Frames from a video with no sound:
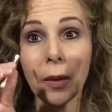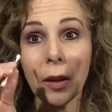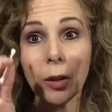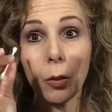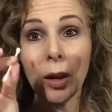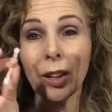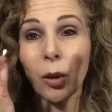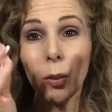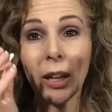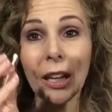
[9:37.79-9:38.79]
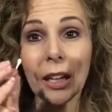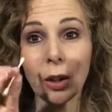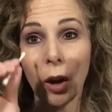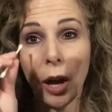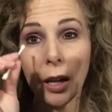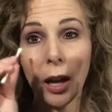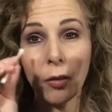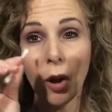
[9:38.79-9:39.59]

And then you want you don't want to get it in your eye and have